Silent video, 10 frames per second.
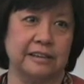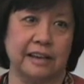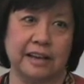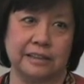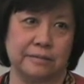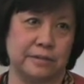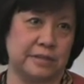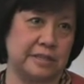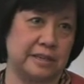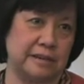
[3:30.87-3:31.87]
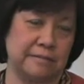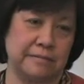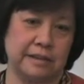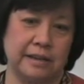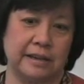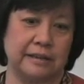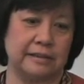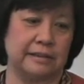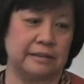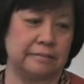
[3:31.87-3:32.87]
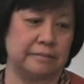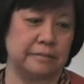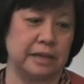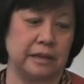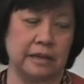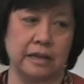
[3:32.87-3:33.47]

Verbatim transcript: at the museum, and um, he,